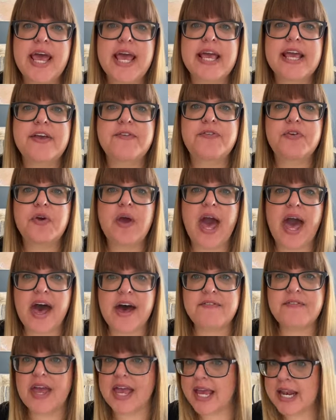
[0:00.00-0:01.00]
If you
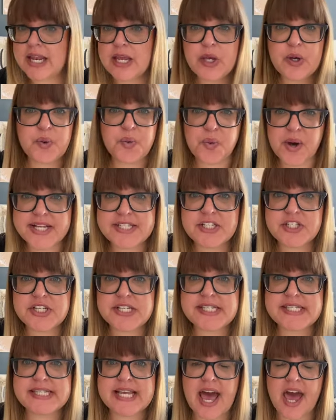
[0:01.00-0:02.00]
have any
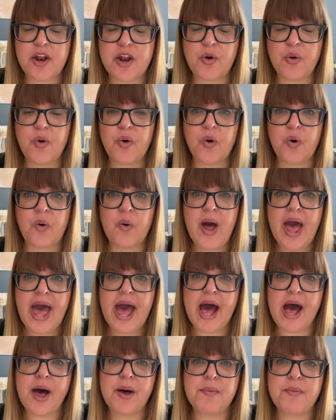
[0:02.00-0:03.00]
questions at all
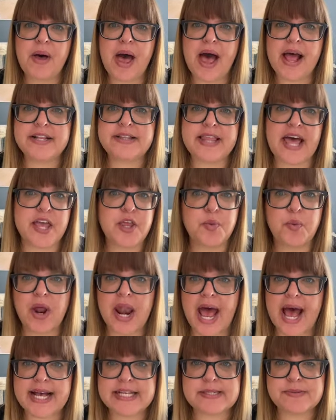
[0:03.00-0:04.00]
that you want
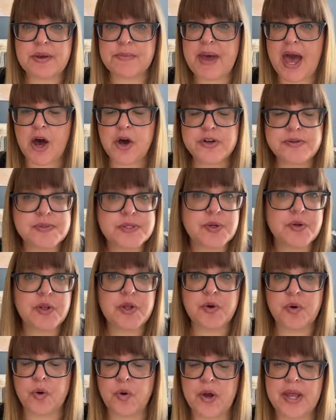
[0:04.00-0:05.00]
to ask me about
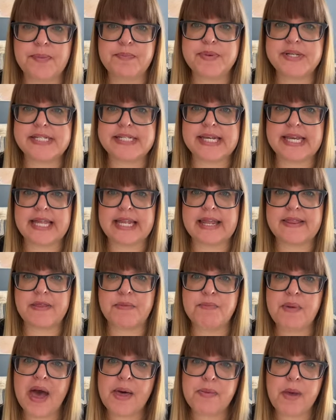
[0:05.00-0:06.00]
homeschooling, or in particular
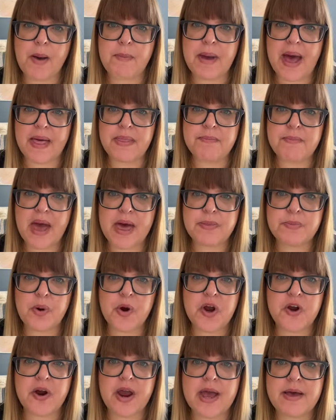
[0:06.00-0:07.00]
about math
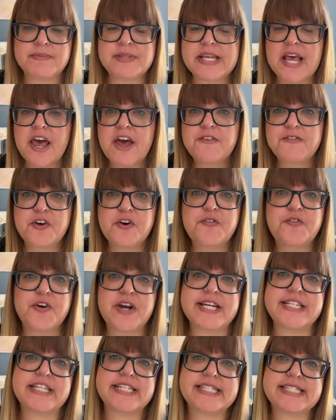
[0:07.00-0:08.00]
programs, feel
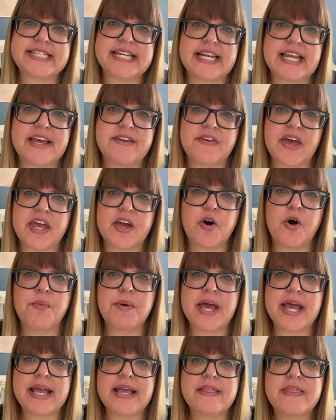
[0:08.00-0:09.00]
free just to leave a
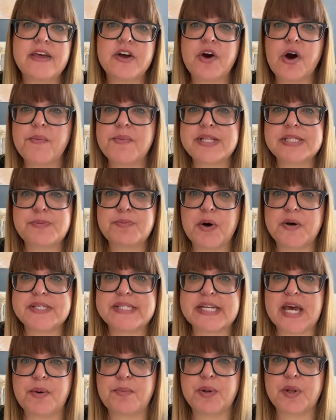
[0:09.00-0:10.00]
comment in the comments
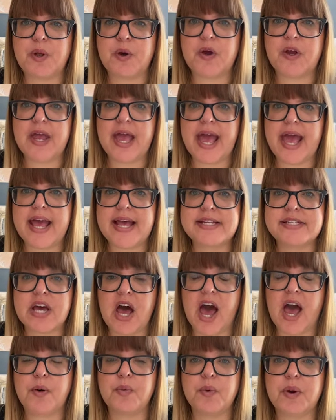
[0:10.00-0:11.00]
box down below and
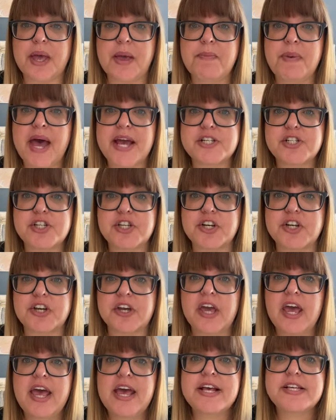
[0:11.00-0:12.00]
I will get back to you.
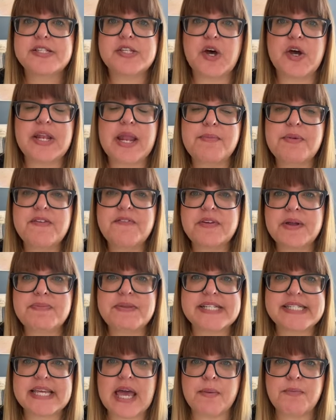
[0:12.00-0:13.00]
So let me flip
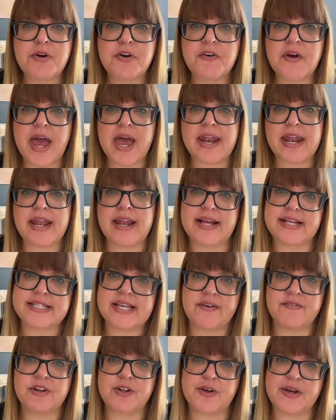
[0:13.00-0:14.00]
this camera around and let's
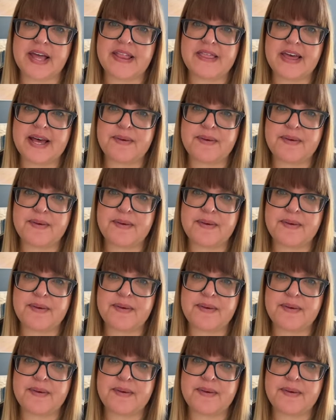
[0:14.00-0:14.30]
have a look at